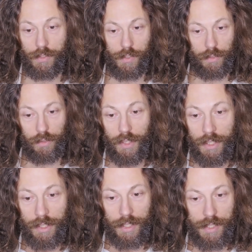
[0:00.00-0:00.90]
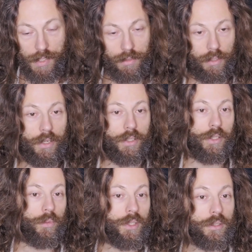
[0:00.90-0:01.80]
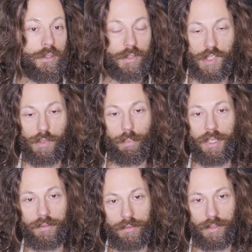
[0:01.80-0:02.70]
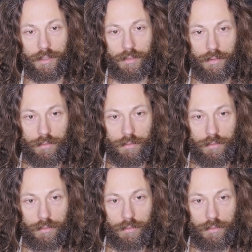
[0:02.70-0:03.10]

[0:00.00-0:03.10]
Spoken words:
So his entire career is spent in